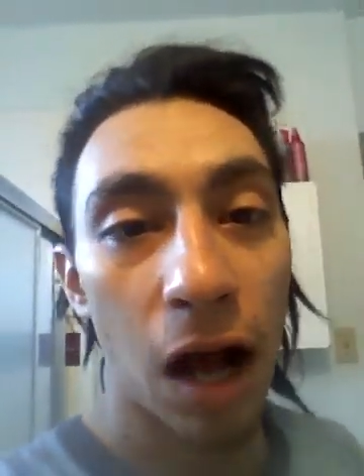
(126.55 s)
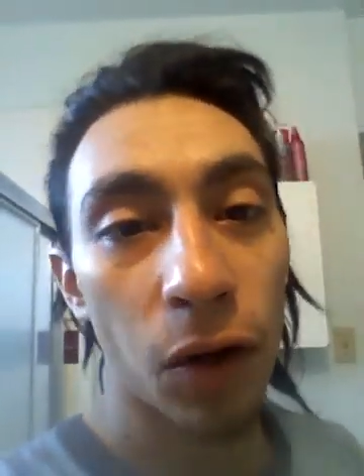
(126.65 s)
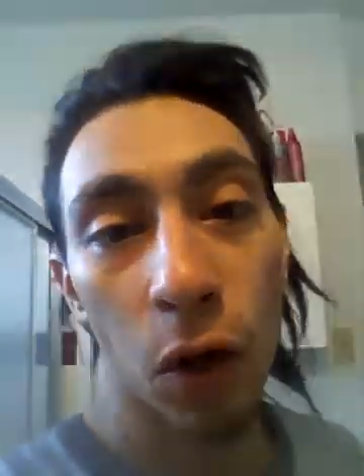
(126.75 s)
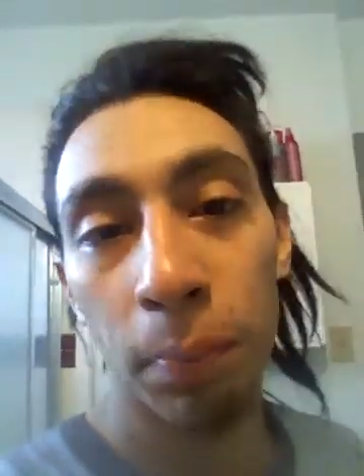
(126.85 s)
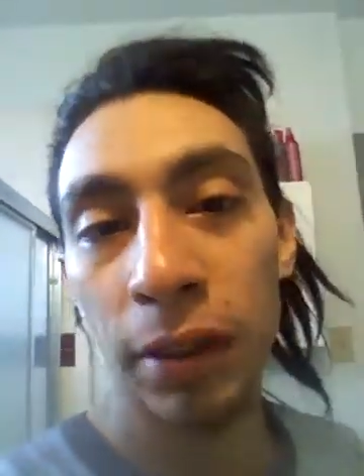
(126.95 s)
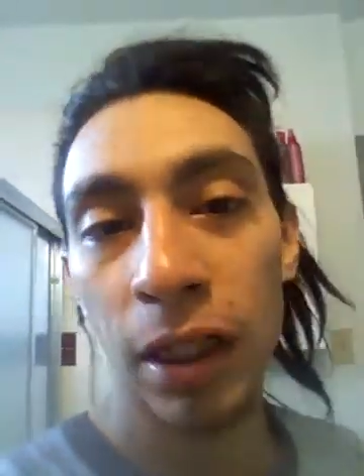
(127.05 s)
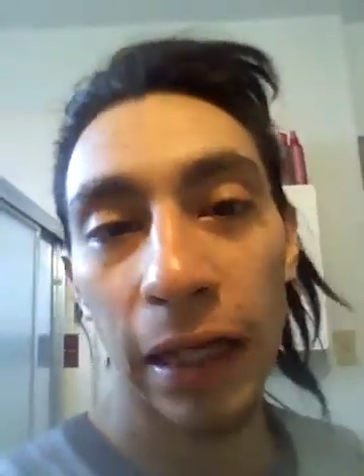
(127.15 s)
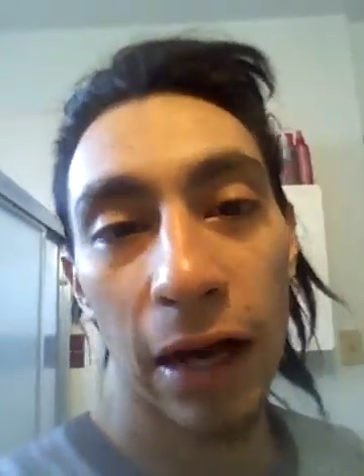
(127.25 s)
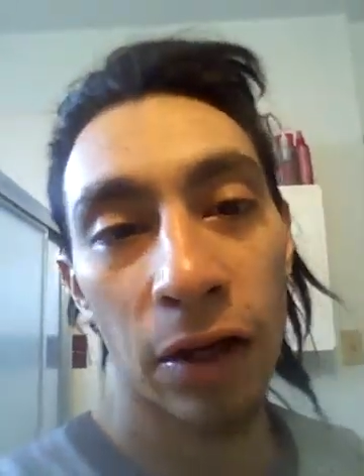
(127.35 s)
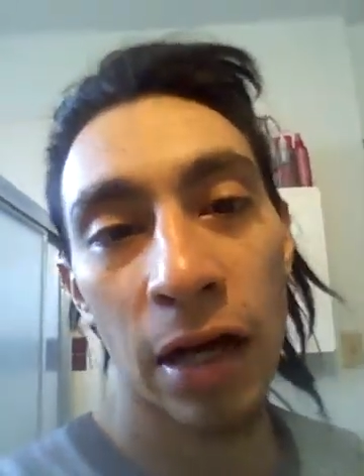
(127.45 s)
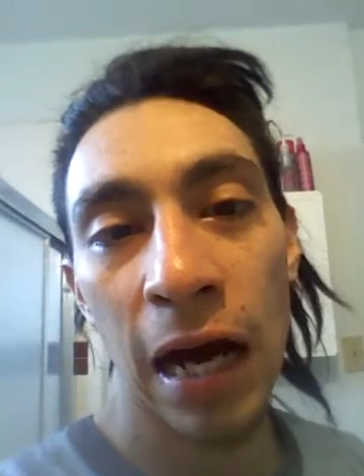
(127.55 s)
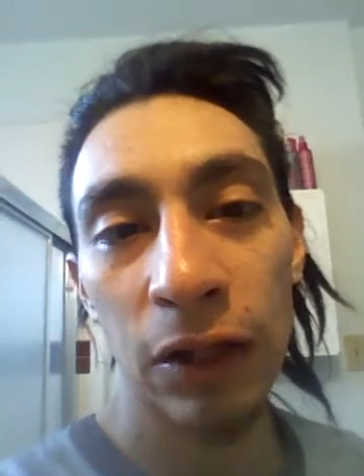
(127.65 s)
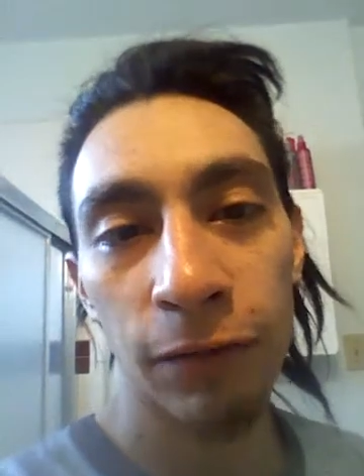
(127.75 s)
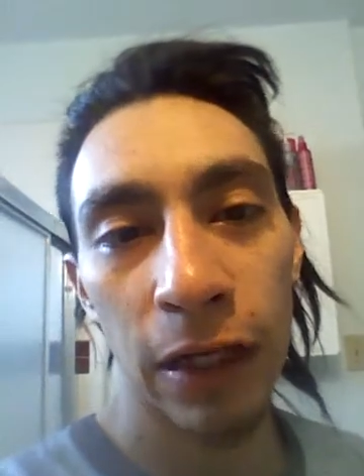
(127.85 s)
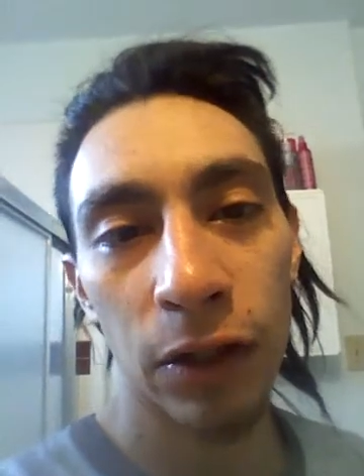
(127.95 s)
I'll go pluck out an
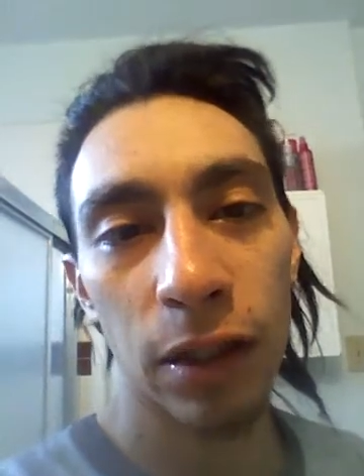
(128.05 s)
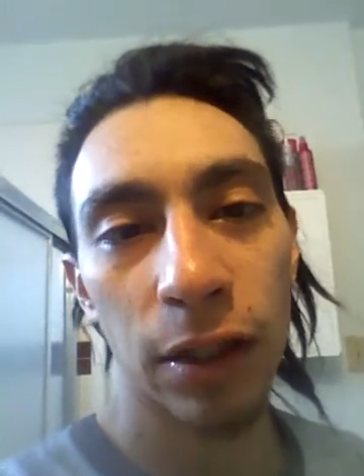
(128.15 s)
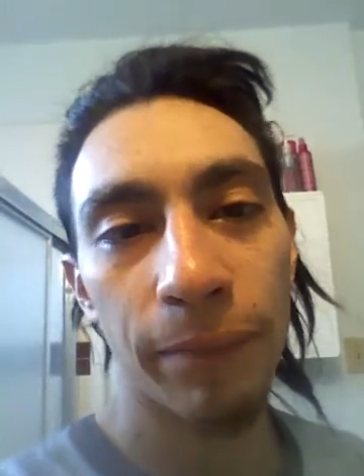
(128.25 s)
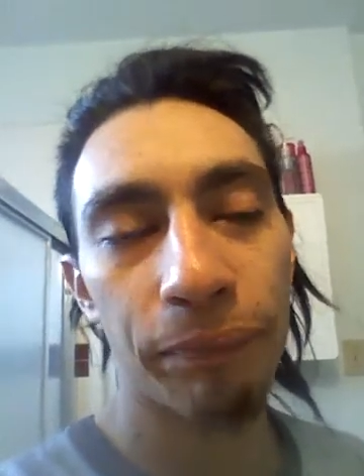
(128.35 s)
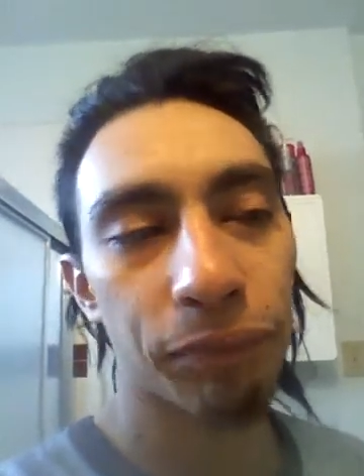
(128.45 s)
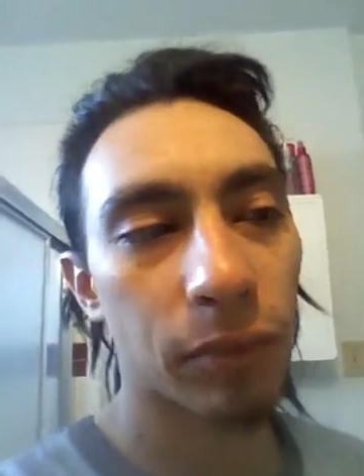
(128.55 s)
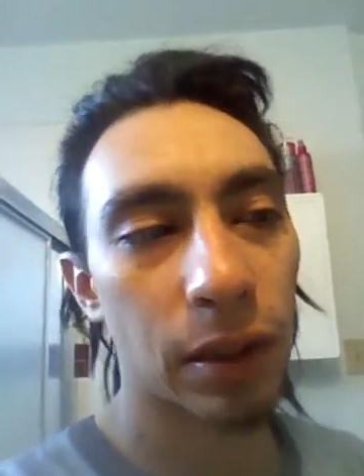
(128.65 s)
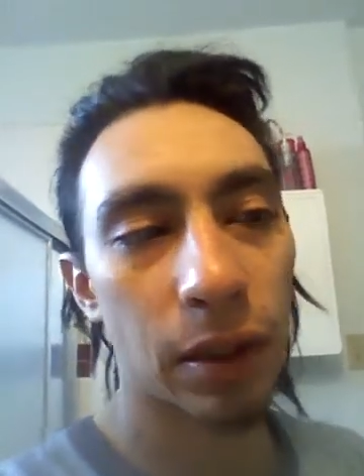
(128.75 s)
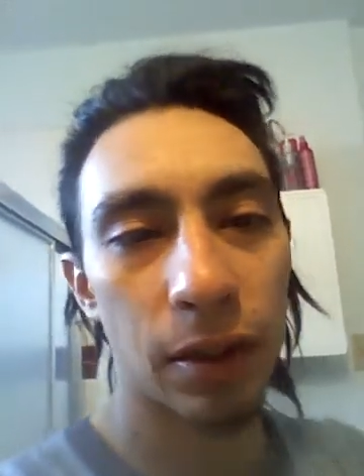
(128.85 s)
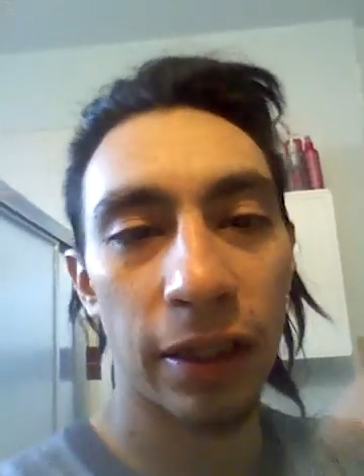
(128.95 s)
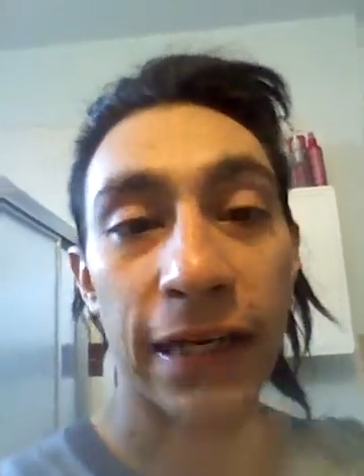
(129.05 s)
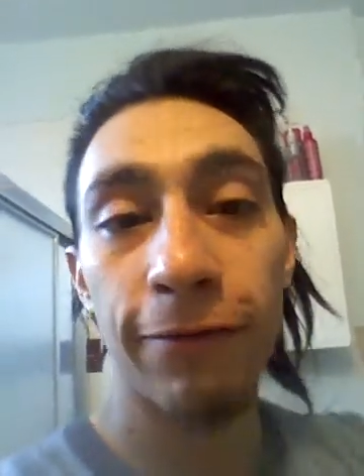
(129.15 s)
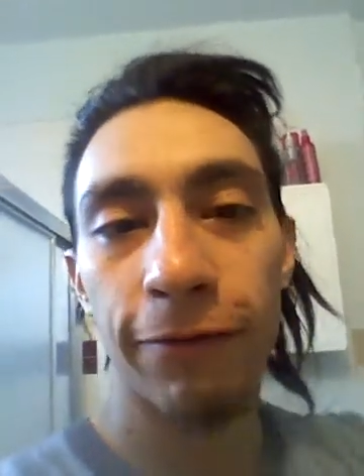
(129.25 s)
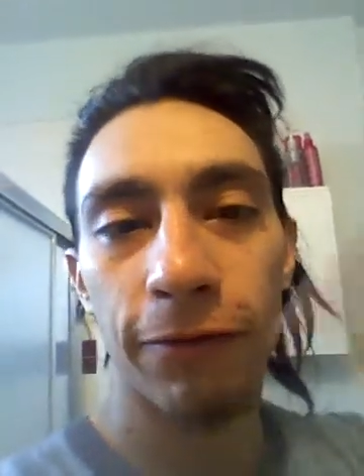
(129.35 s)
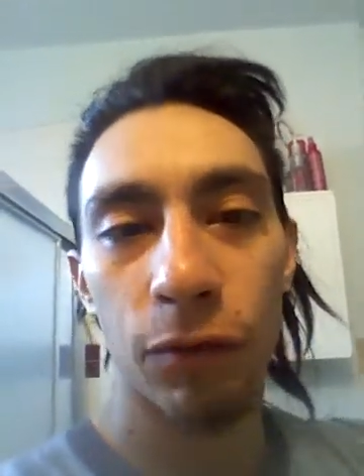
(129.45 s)
aloe vera
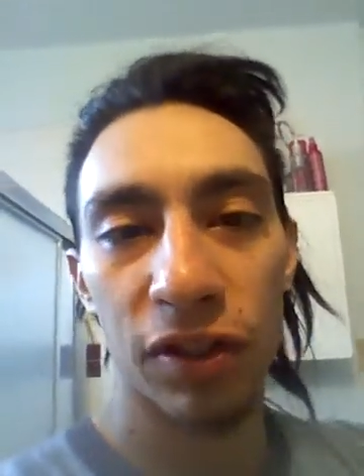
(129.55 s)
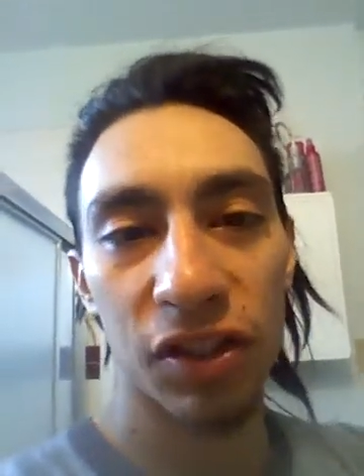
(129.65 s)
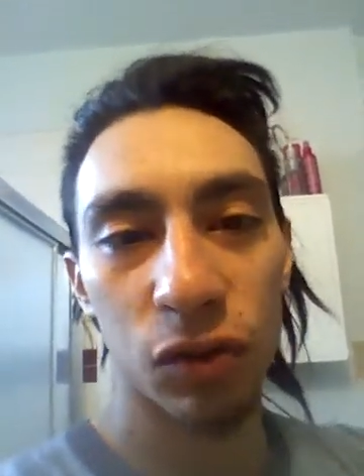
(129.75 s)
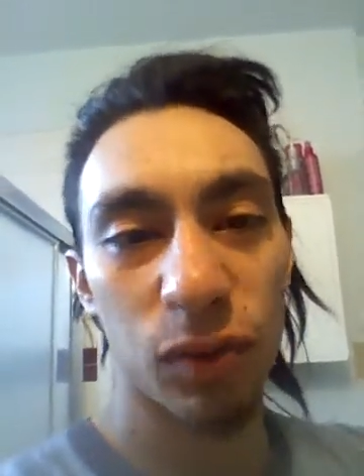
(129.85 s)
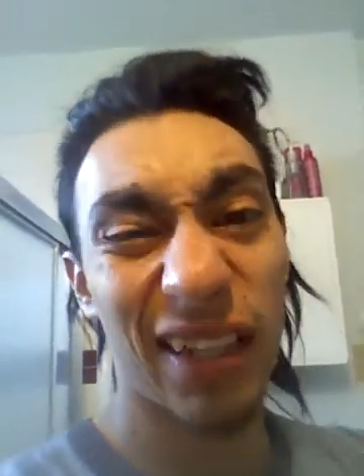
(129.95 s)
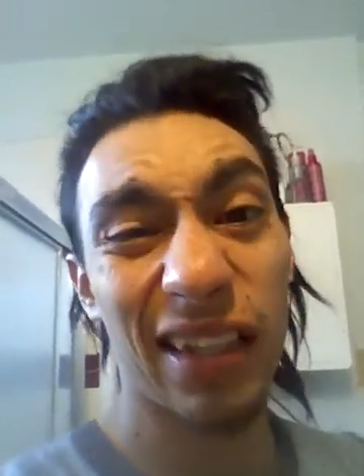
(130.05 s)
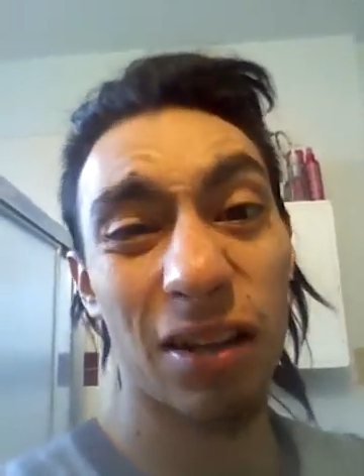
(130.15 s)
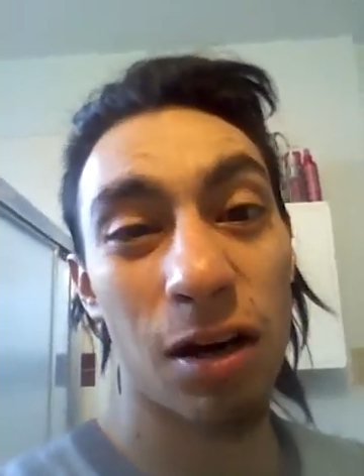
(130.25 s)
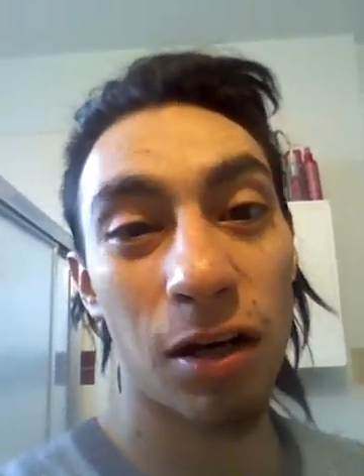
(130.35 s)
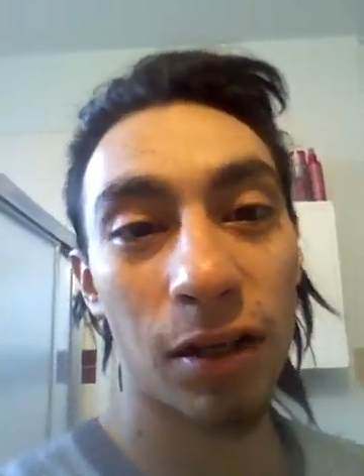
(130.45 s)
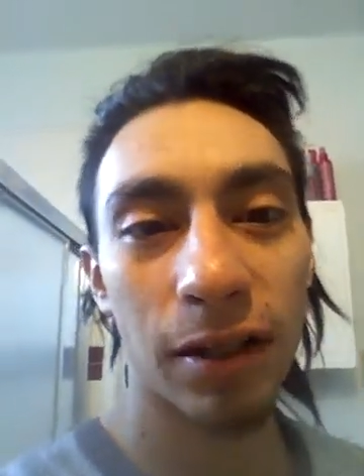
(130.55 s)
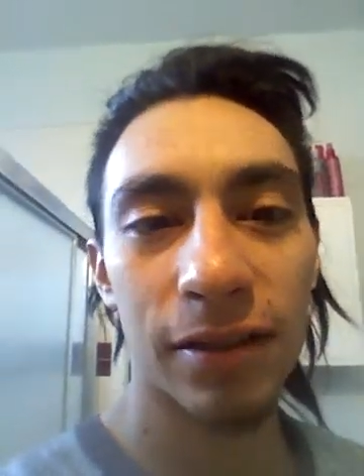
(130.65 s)
leaf, which is really long.